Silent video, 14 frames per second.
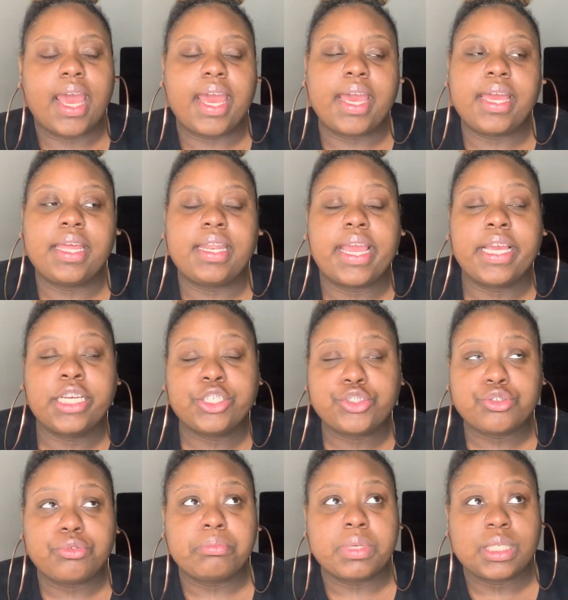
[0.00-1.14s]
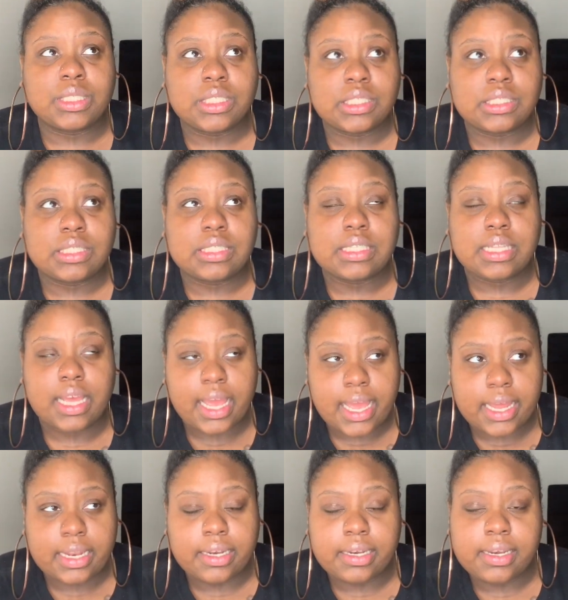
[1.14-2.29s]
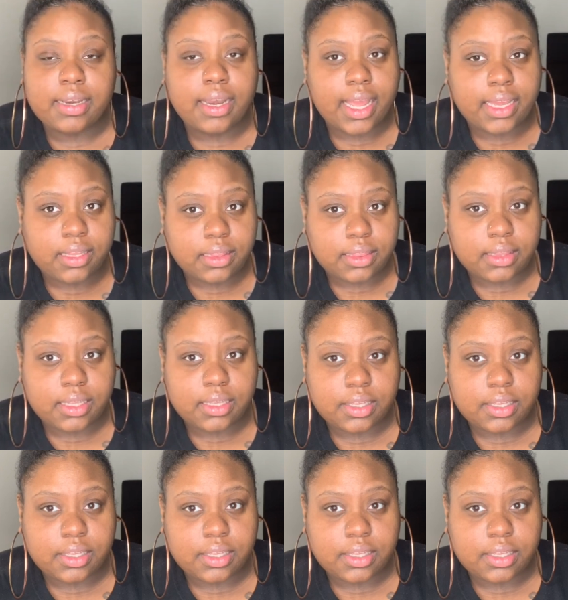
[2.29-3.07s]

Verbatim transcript: And Andrew mentions that Nathan,